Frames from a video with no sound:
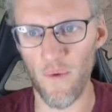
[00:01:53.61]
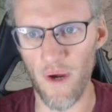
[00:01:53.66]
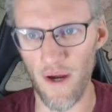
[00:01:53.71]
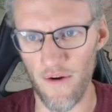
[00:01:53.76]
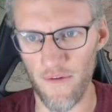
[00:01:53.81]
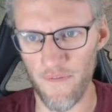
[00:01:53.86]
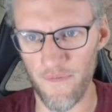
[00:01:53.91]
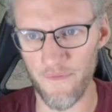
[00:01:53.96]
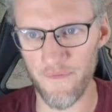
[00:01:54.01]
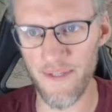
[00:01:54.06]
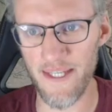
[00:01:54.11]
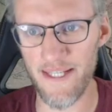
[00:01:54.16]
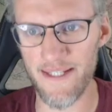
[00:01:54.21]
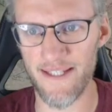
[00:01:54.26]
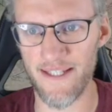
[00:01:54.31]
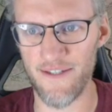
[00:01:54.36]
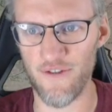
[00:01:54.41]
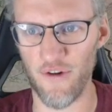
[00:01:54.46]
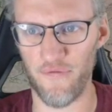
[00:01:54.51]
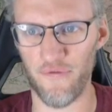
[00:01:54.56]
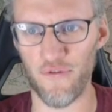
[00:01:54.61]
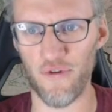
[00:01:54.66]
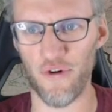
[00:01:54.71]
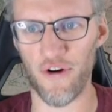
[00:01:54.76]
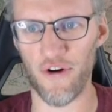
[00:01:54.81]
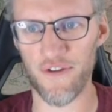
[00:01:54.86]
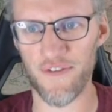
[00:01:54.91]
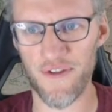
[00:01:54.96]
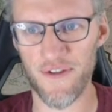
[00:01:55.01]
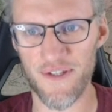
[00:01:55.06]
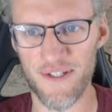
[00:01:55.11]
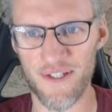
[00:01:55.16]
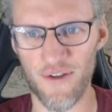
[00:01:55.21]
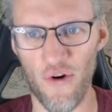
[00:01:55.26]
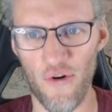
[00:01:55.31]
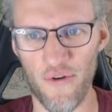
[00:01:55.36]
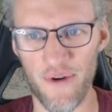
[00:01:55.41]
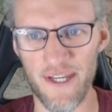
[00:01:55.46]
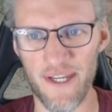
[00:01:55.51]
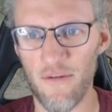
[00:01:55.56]
Well, Nizhny Novgorod,
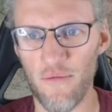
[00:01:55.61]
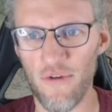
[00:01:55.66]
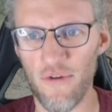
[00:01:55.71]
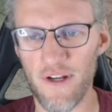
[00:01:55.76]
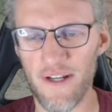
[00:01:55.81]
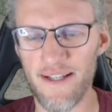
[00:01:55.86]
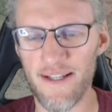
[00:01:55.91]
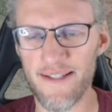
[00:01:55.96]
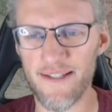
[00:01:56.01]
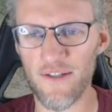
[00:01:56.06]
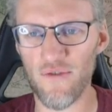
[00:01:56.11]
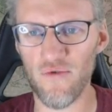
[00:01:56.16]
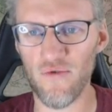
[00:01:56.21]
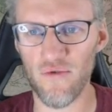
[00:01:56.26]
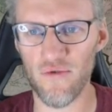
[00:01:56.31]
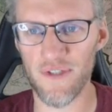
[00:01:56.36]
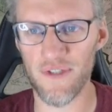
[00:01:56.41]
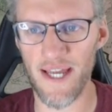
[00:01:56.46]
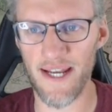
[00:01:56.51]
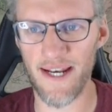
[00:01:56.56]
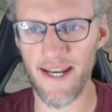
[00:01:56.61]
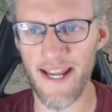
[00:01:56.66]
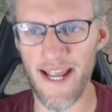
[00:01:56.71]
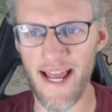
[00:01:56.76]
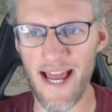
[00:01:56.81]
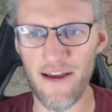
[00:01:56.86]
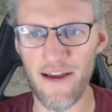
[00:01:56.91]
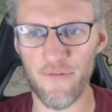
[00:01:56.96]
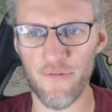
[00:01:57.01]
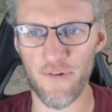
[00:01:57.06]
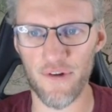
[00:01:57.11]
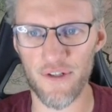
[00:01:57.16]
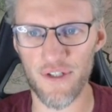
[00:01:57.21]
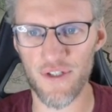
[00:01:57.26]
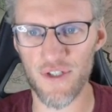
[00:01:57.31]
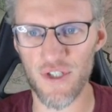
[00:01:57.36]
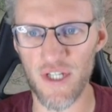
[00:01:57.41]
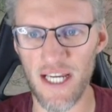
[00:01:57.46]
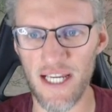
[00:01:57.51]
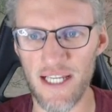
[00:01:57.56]
sorry. But it is cool that they
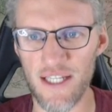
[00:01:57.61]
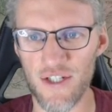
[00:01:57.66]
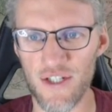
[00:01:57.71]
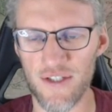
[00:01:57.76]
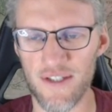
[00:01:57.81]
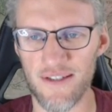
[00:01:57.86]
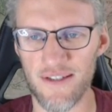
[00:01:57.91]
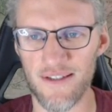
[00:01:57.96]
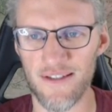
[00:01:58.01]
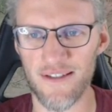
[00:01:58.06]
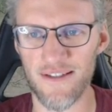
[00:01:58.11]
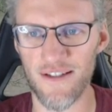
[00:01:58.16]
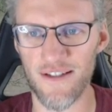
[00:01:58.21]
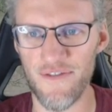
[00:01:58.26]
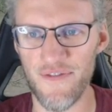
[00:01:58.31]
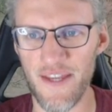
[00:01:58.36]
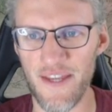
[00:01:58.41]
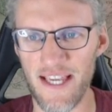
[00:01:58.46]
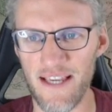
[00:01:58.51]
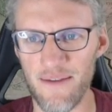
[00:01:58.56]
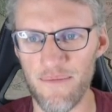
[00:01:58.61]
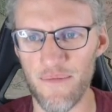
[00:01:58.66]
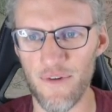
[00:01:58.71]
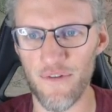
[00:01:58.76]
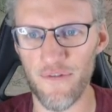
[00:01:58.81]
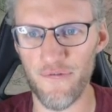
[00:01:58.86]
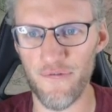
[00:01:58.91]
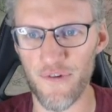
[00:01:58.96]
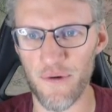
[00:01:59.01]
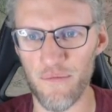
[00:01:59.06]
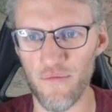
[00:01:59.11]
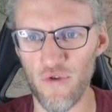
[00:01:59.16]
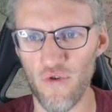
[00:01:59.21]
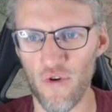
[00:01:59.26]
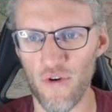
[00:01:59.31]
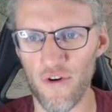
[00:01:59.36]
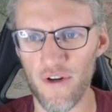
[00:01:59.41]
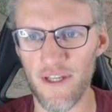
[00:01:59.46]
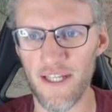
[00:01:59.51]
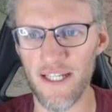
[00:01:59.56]
have changed the name from
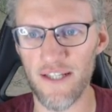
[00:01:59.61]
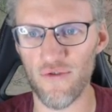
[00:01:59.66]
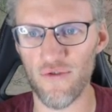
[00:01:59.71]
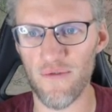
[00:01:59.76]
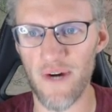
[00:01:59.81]
Gorky to